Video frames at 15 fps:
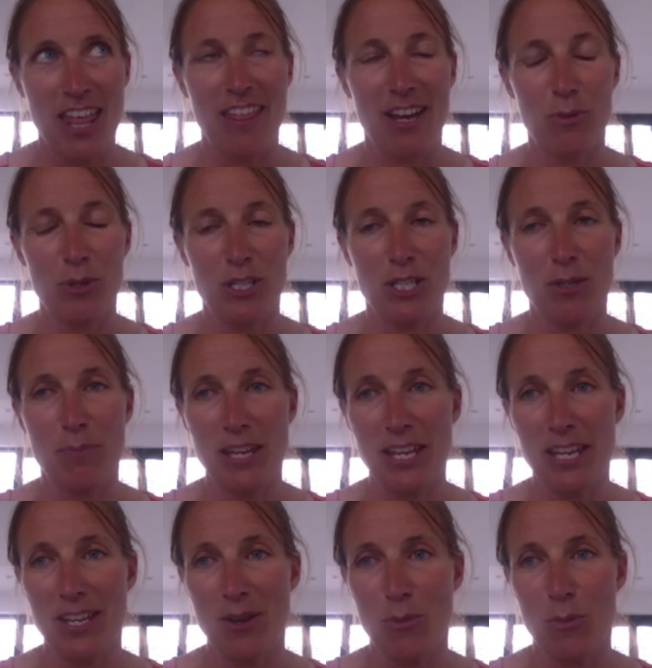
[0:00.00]
that I wanted to
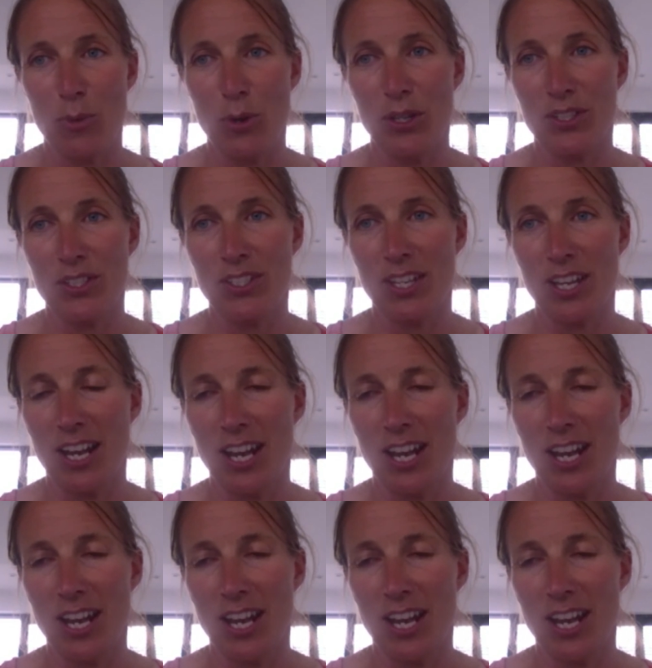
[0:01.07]
be was,